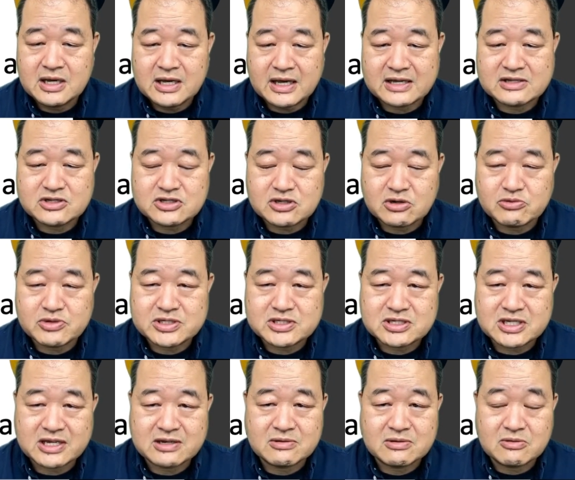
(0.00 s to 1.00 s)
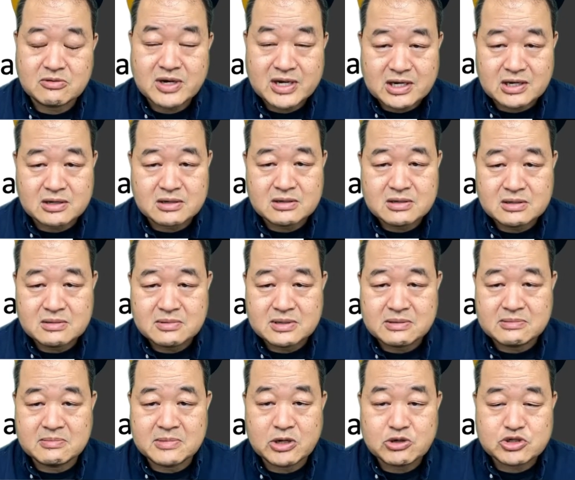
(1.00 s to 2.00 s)
And so we said, well,
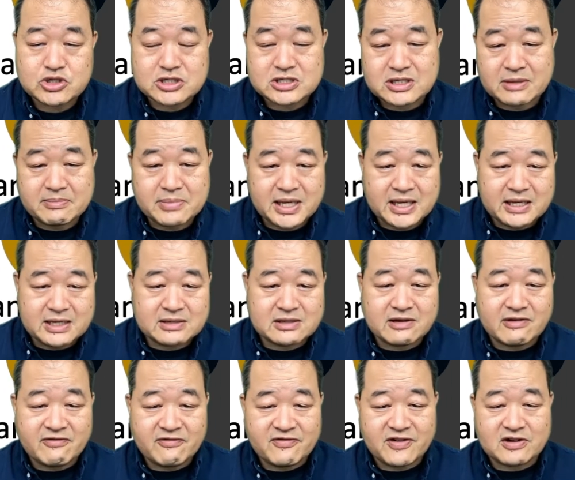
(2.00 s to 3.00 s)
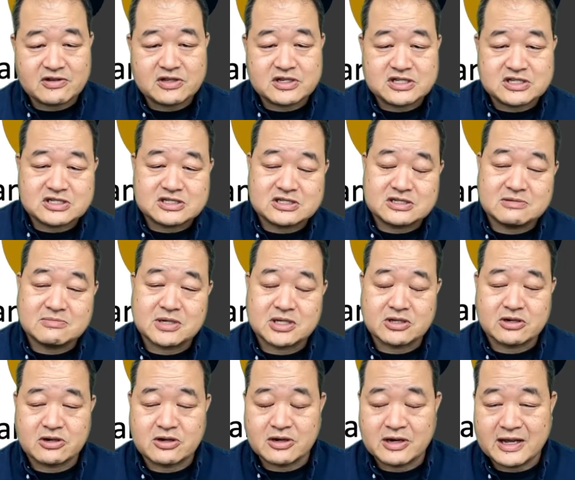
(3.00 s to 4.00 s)
emotions and pain, they're fairly
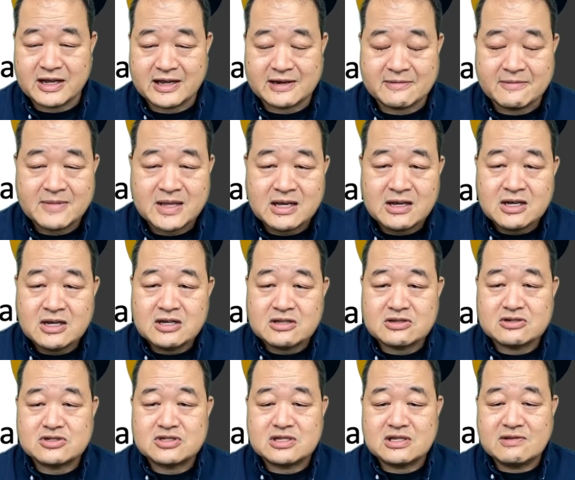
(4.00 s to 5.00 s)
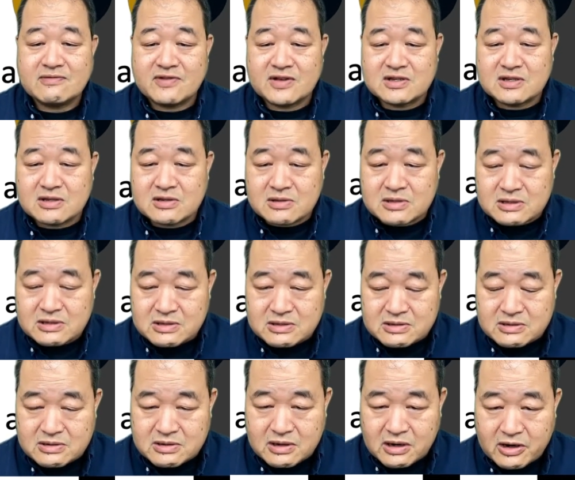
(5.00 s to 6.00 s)
similar. And there's even
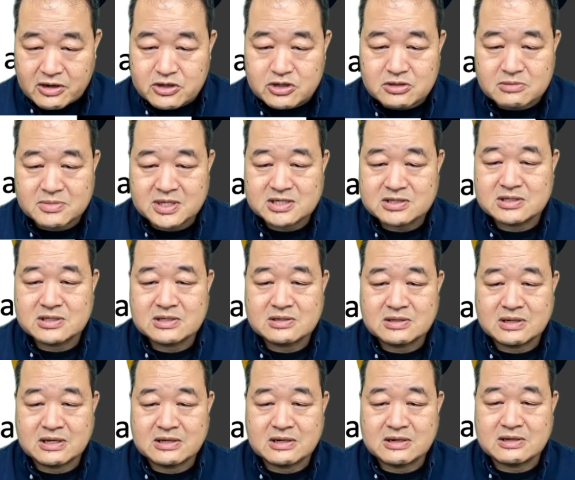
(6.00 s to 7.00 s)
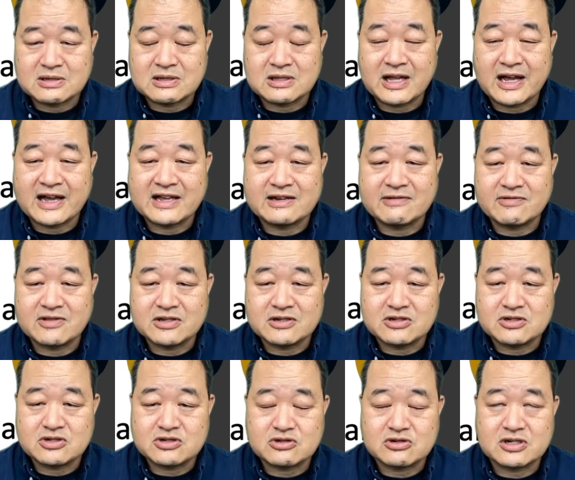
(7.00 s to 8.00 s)
argument in a line of
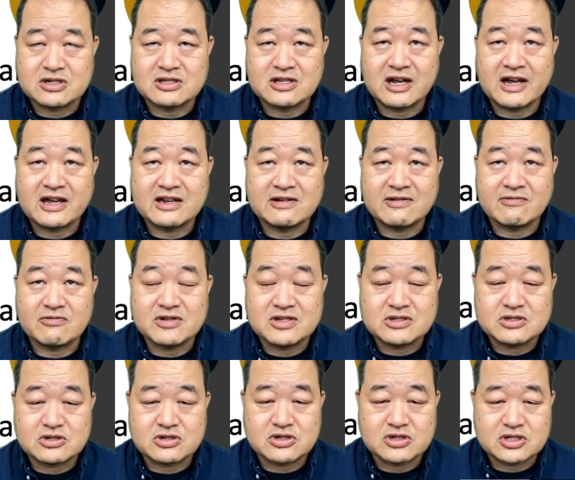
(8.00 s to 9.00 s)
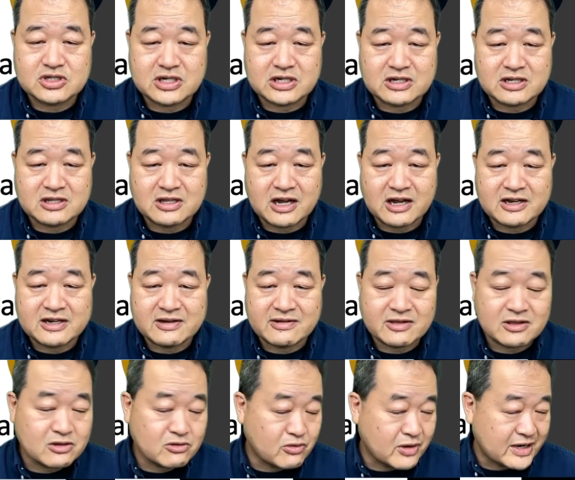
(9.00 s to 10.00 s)
literature and line of research and a line of
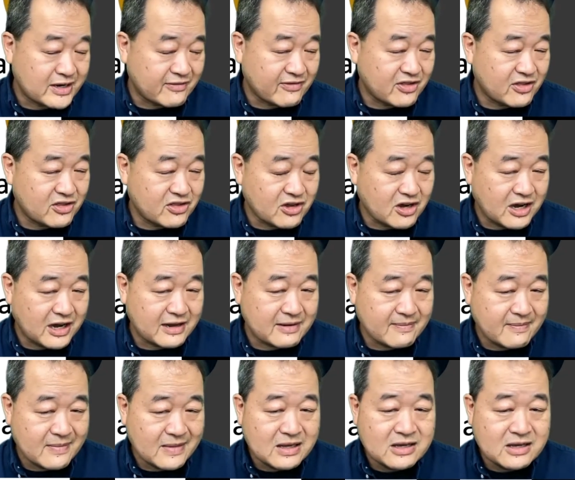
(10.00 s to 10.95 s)
thread of thought